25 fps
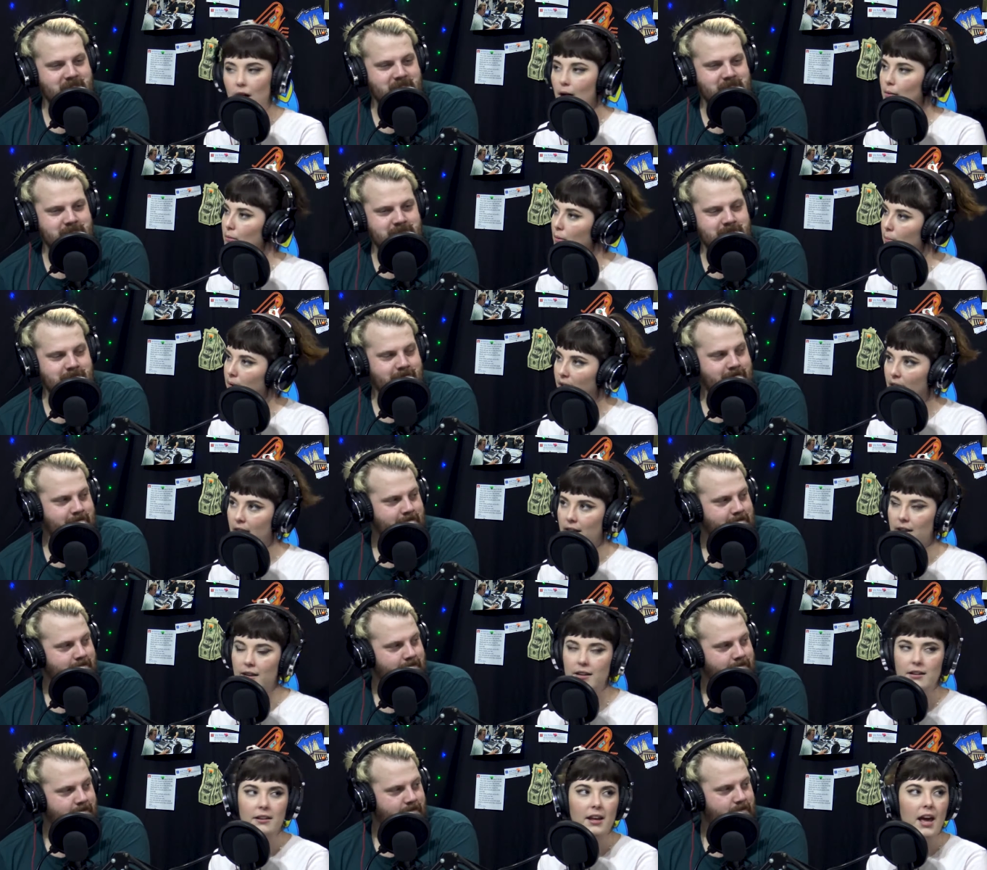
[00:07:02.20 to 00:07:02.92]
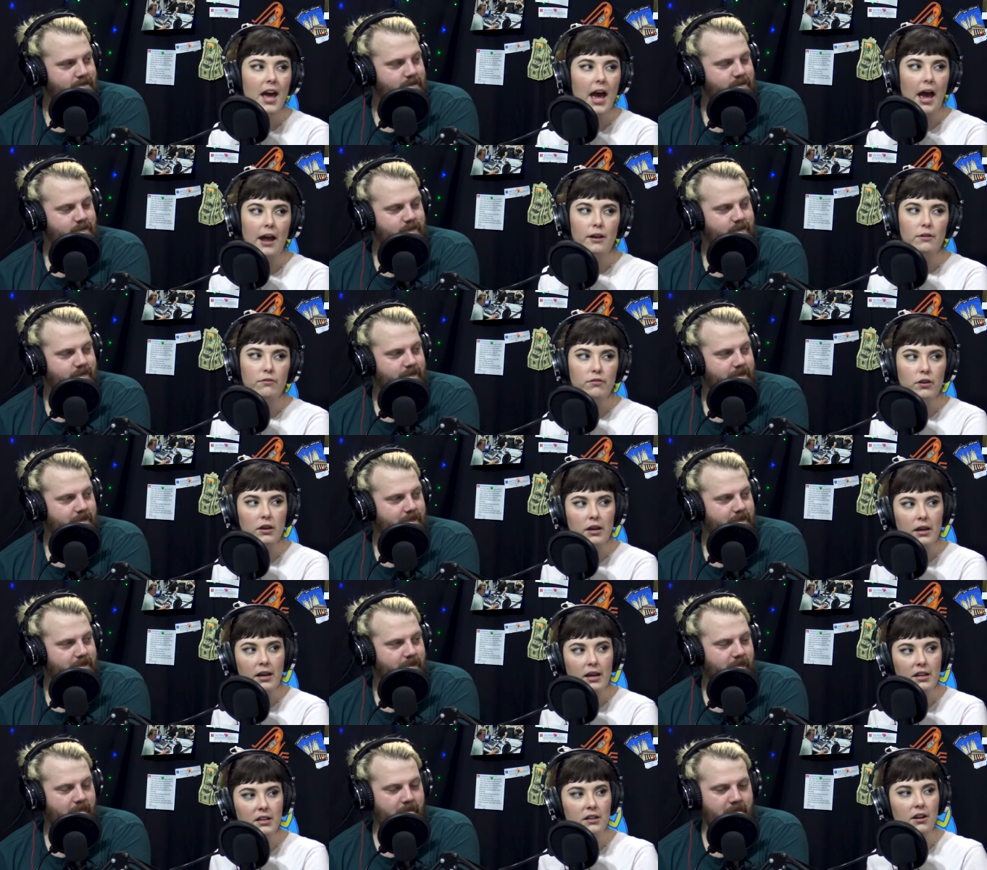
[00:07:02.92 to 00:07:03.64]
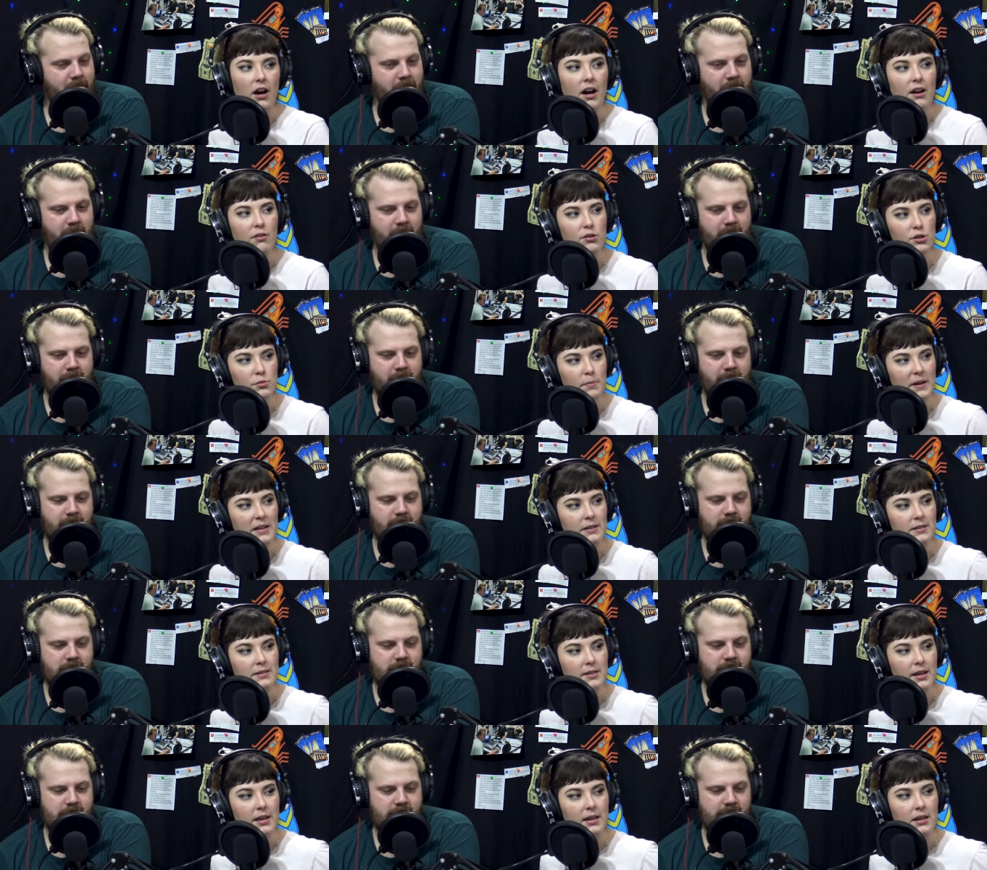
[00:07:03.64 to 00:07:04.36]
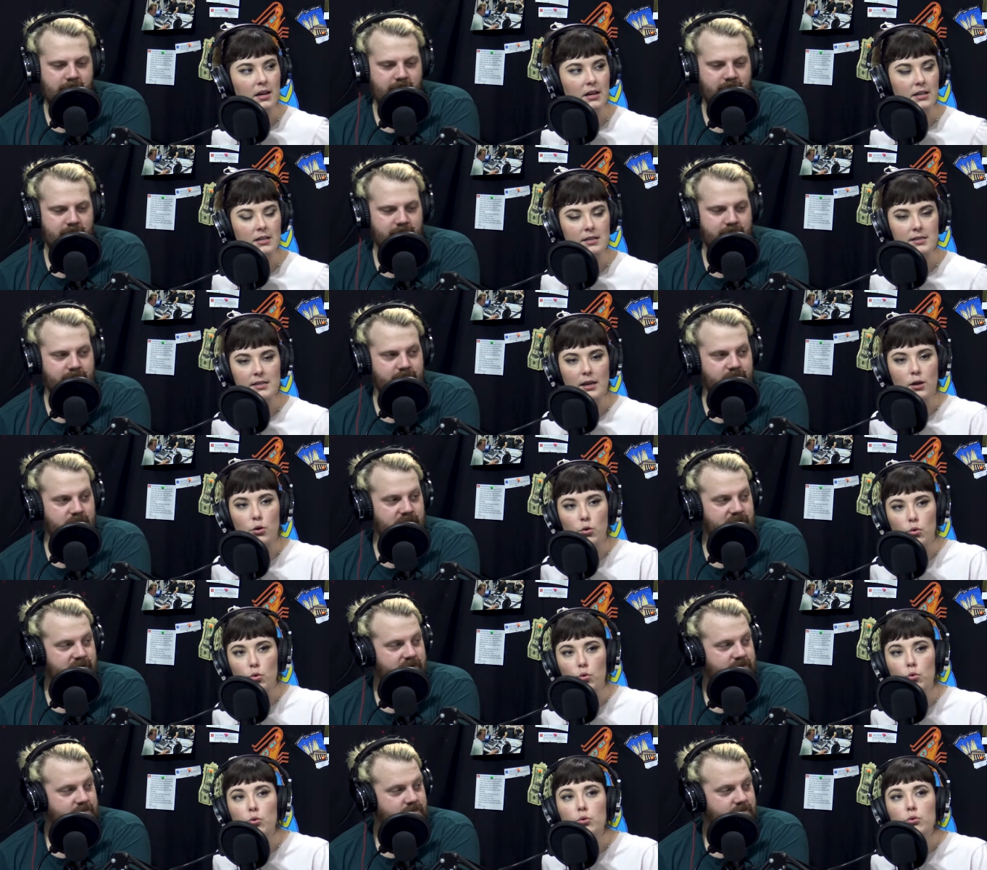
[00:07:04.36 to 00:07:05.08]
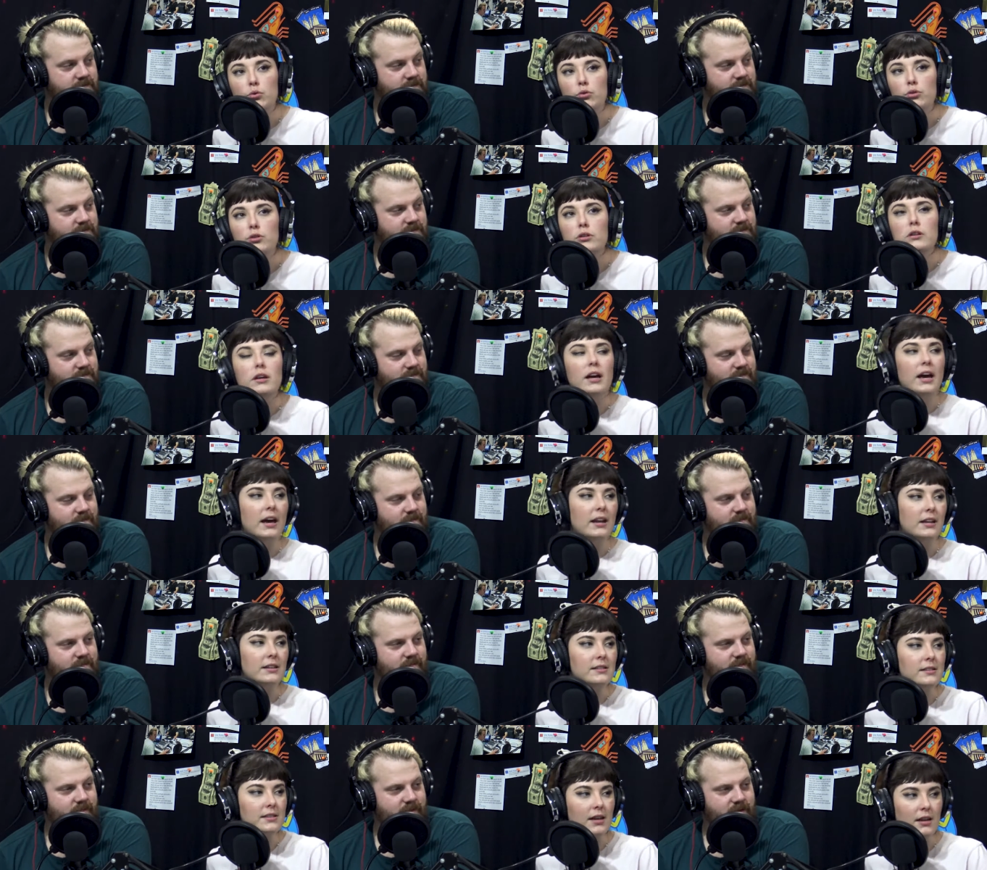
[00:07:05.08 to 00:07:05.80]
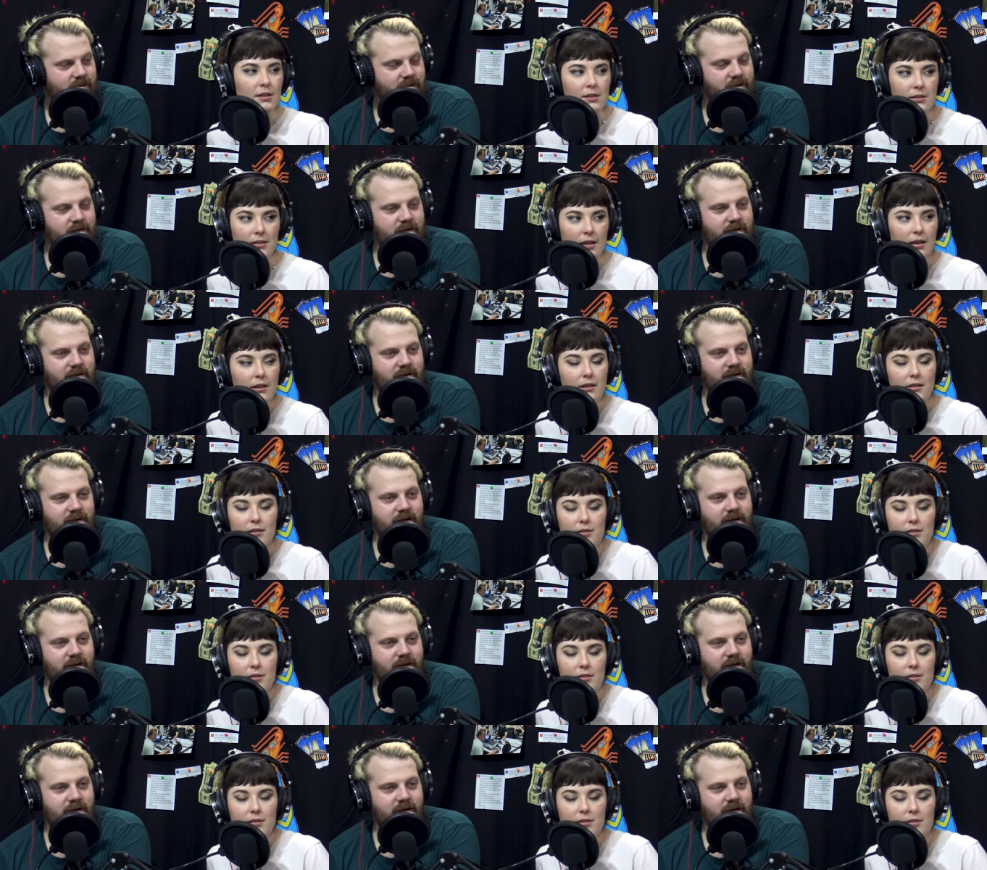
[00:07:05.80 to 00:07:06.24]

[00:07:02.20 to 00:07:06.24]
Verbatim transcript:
Speaker 1: I'm about it. And if you can get an Irish man to say cunt, he's like cunt. And it sounds oh,